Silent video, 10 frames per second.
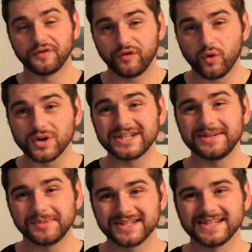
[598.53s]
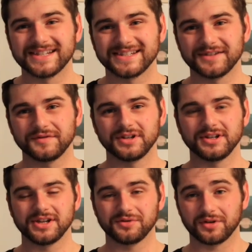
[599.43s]
a 40%
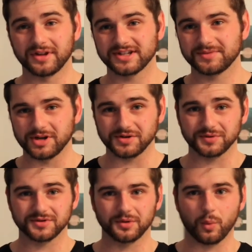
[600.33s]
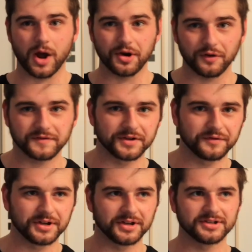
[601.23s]
dividend yield on that special sort of one-off
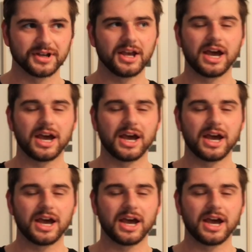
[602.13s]
dividend